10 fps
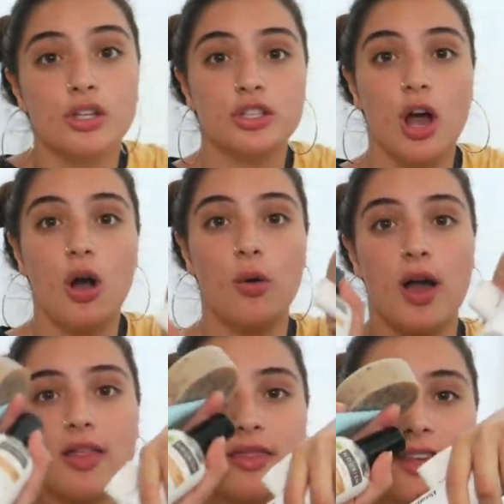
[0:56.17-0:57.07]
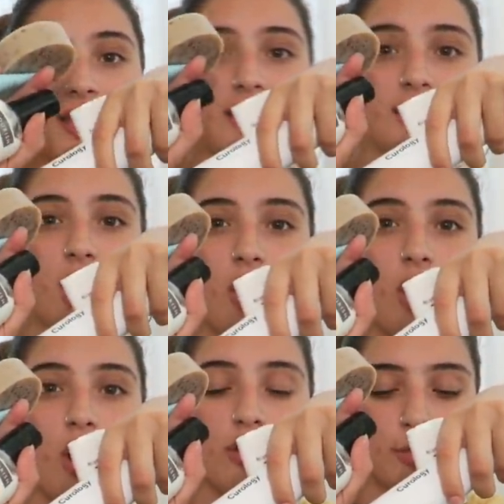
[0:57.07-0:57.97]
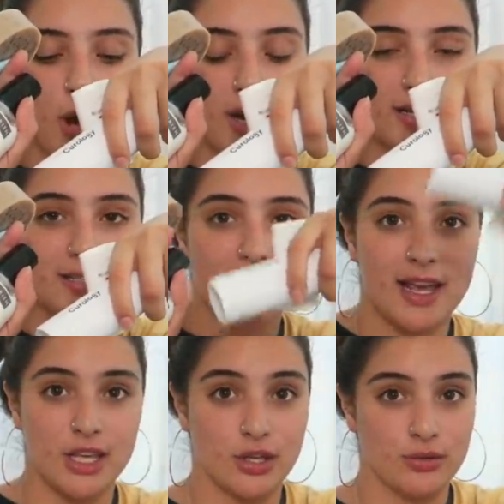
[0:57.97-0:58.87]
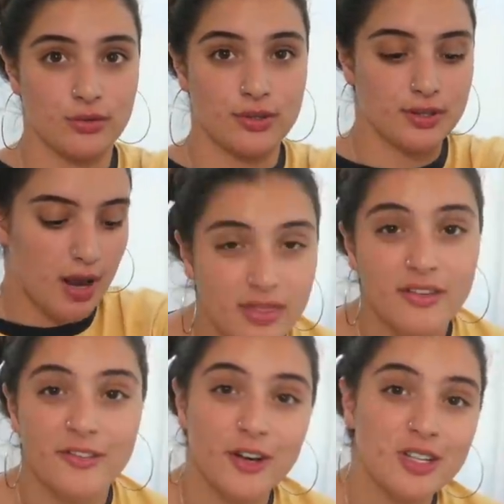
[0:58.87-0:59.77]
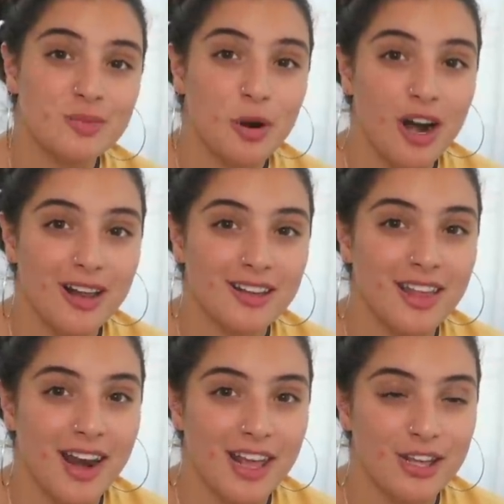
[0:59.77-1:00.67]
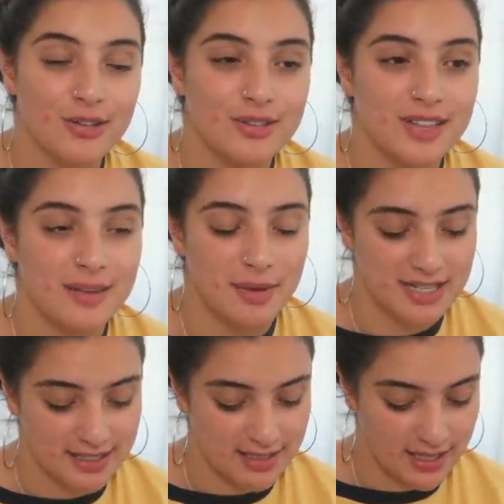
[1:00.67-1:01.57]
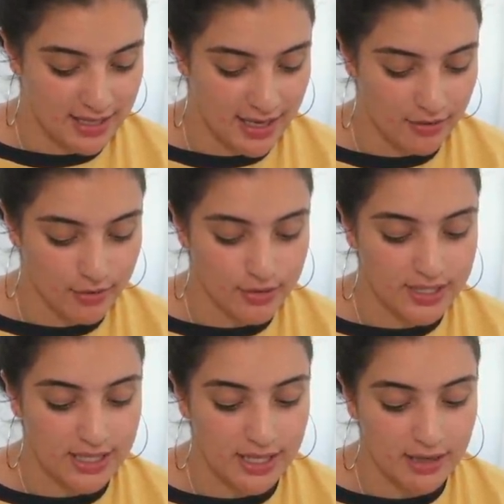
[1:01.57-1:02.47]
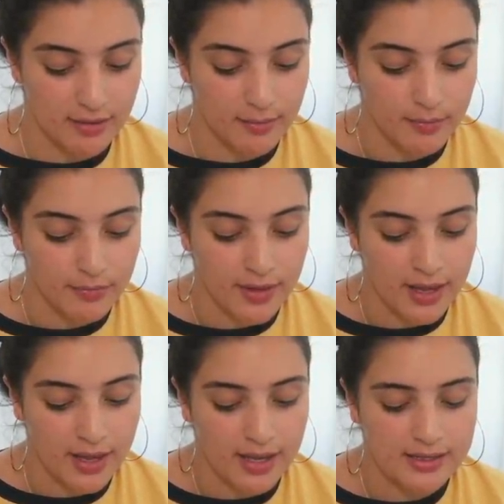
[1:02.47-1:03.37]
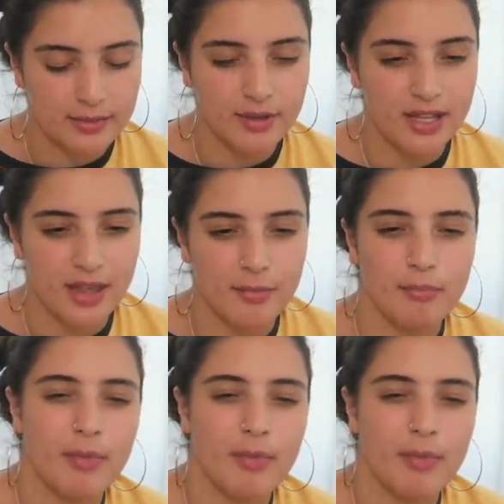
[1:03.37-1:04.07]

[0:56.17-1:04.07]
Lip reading: So these are all the products that I use. The first product that I use in my skincare routine is something that